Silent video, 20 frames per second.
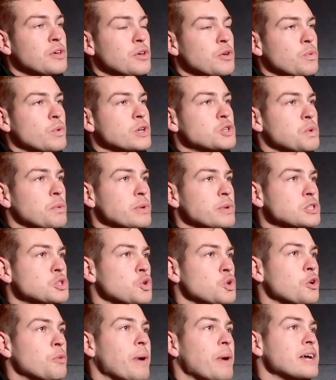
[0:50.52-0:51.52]
which when we
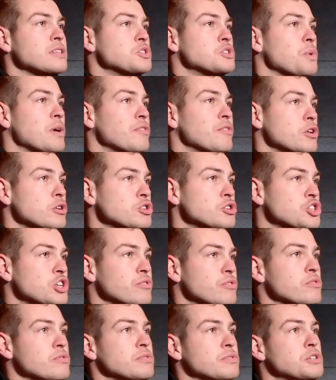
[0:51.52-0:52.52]
talk back to
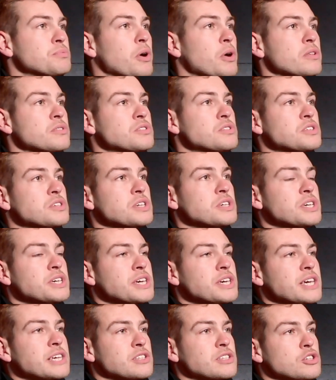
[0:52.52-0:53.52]
evolutionary response
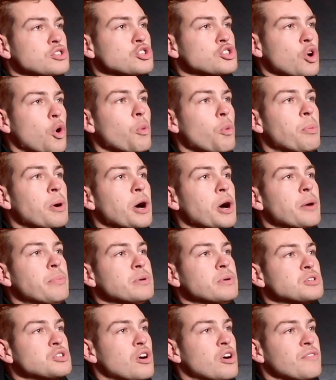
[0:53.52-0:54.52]
is the sole
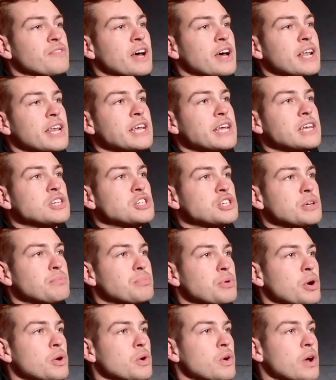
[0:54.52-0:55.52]
purpose of that leadership
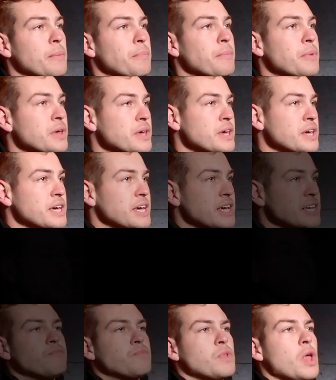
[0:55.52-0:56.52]
program.
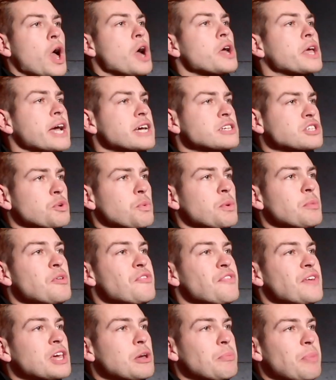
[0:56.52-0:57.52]
Okay, so when we
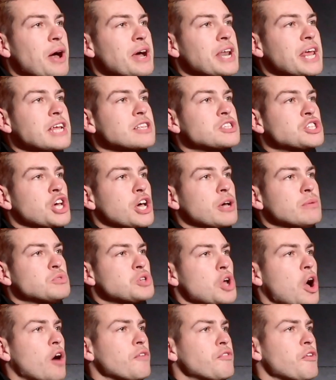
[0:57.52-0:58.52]
think about it in terms
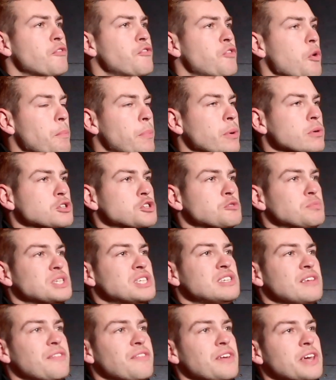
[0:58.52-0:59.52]
of football
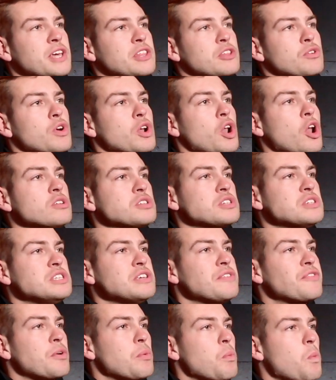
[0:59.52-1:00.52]
specific, there are lots of
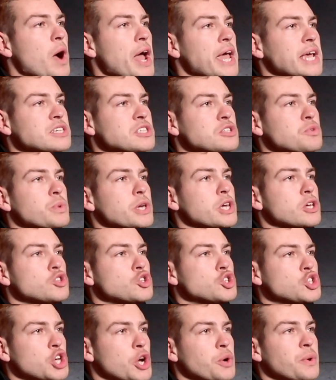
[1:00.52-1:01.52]
different ways that we can
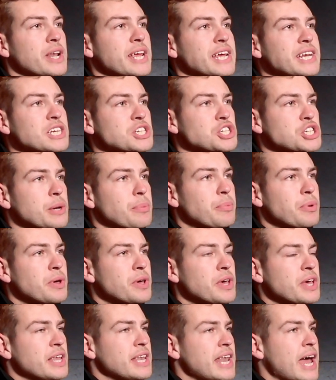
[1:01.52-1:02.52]
show leadership.
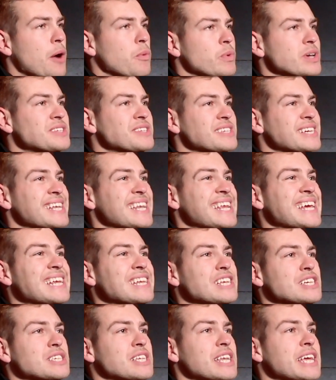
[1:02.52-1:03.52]
Now we see
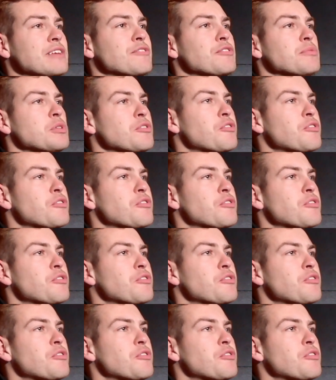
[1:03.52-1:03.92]
leaders lead from the